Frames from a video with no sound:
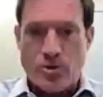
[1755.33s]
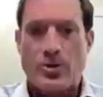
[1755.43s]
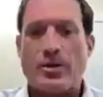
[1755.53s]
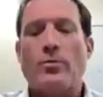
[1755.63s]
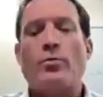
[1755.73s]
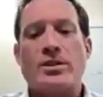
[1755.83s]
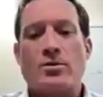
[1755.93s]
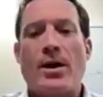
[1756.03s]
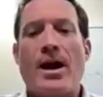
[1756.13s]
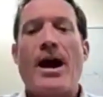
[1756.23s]
These are the
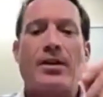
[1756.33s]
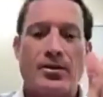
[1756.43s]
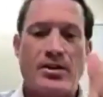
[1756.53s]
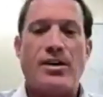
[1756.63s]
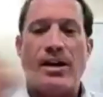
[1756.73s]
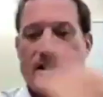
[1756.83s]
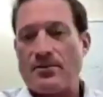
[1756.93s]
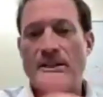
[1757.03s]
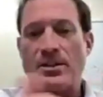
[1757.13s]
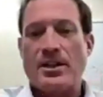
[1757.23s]
reasons why we have that. These are the
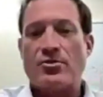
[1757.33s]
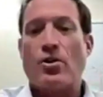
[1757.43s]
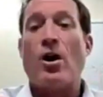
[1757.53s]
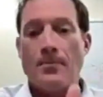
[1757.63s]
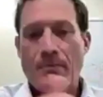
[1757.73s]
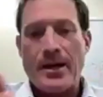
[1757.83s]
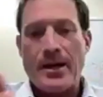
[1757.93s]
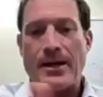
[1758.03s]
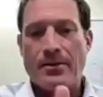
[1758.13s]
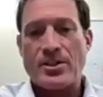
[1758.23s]
activities they draw,
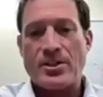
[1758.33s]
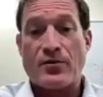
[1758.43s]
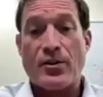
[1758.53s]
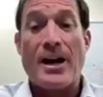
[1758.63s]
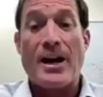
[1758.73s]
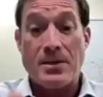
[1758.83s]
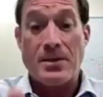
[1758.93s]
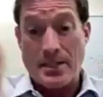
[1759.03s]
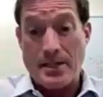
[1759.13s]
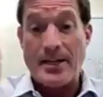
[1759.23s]
and this is for the
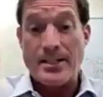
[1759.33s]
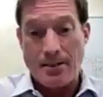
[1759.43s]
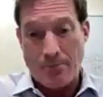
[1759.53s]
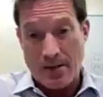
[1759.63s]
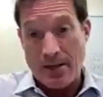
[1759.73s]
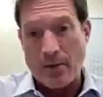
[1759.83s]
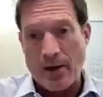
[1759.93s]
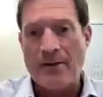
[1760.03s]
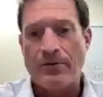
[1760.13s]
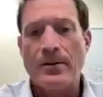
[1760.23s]
ICP that
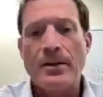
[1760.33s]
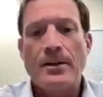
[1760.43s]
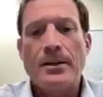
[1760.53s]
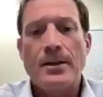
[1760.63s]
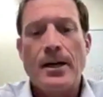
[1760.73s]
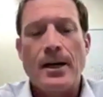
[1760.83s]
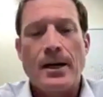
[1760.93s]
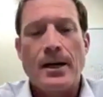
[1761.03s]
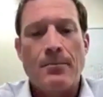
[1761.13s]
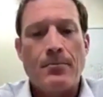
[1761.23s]
we have
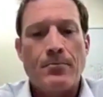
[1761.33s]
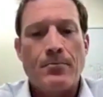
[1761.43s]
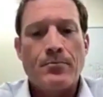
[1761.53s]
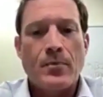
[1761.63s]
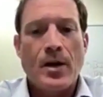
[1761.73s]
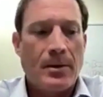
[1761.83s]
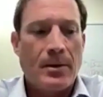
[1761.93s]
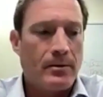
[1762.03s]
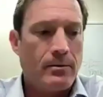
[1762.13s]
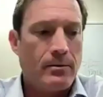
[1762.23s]
up
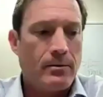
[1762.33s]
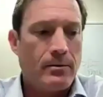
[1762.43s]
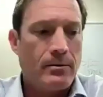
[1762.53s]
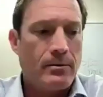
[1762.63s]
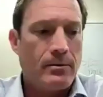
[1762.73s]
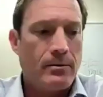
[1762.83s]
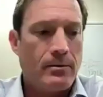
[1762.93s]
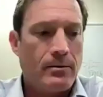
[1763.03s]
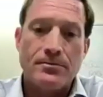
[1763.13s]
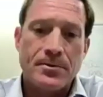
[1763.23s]
on at a high
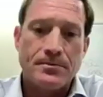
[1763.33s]
level.